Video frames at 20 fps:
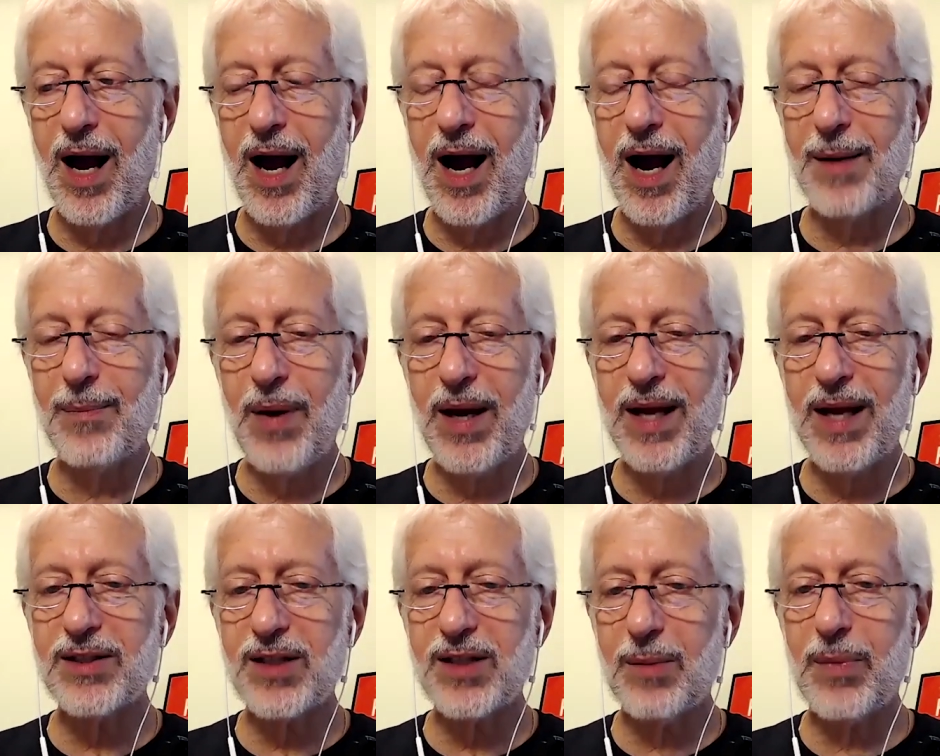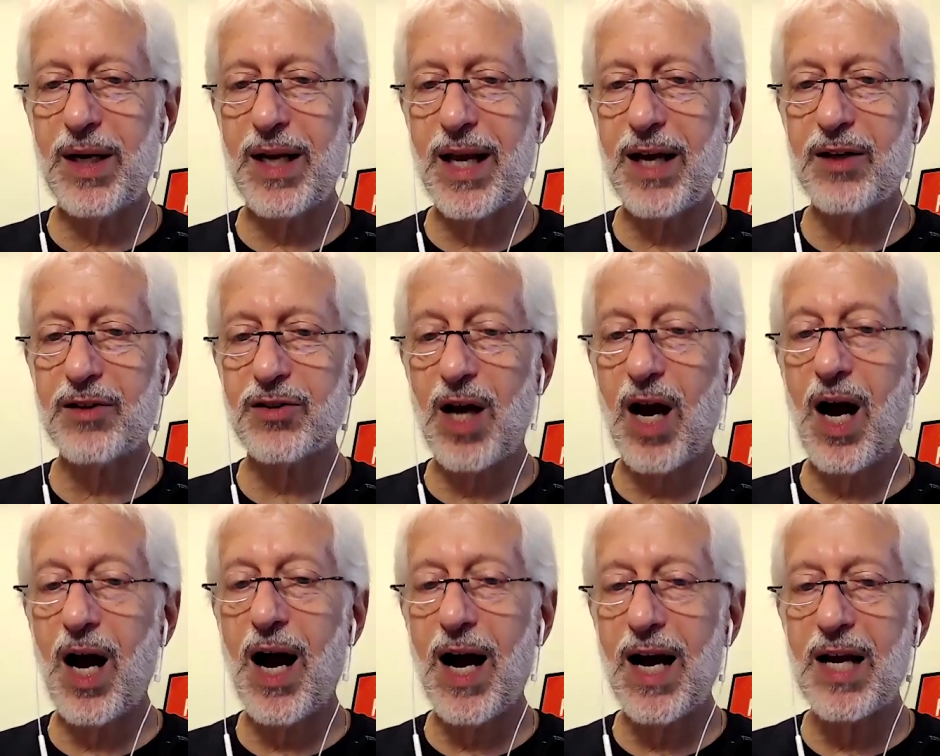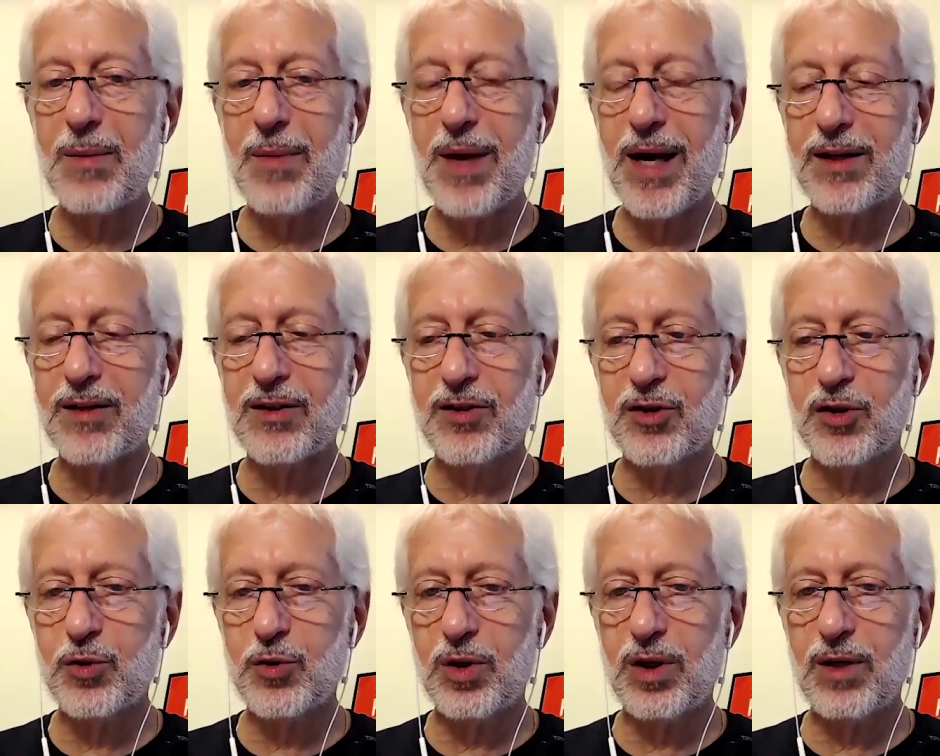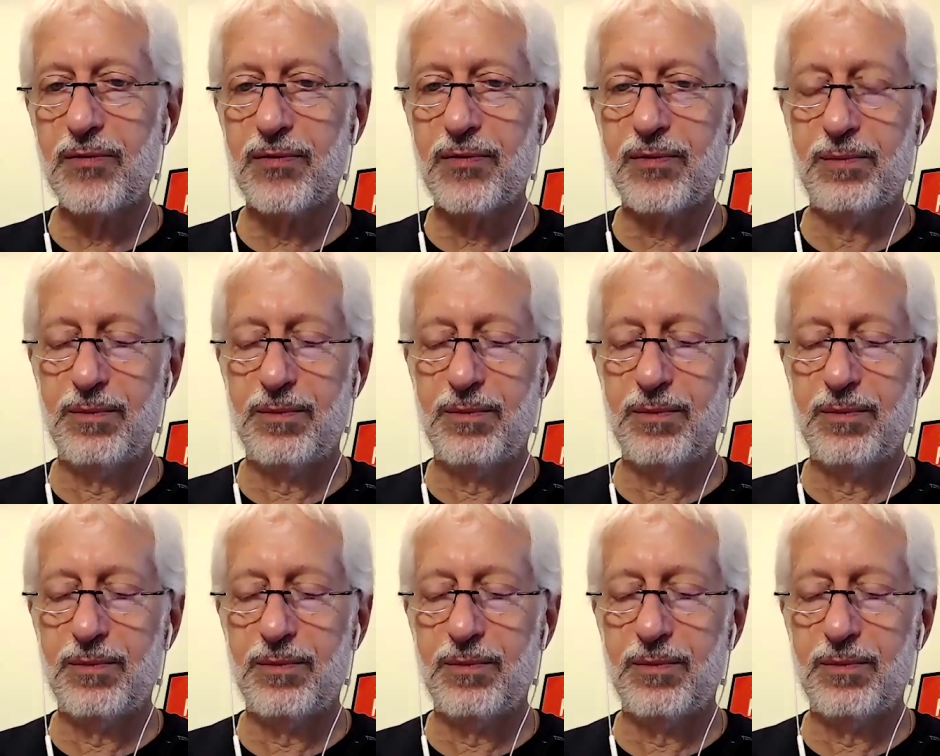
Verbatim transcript: I'd pay somebody else a high amount to sort of